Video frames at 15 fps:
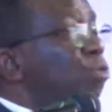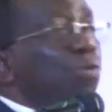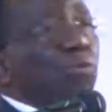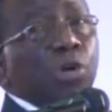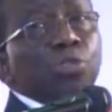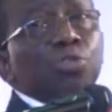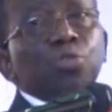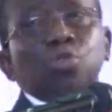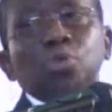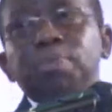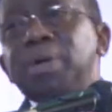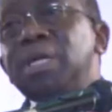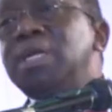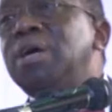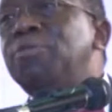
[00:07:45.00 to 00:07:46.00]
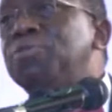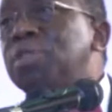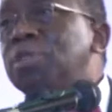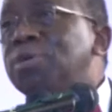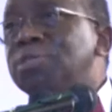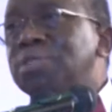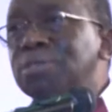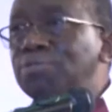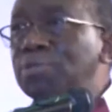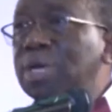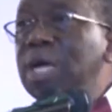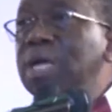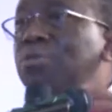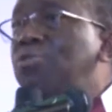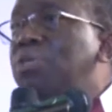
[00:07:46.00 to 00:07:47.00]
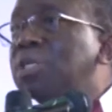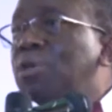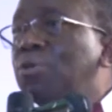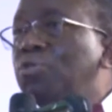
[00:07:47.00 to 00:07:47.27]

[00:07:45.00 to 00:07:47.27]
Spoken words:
we want you to partner with us. We can't do it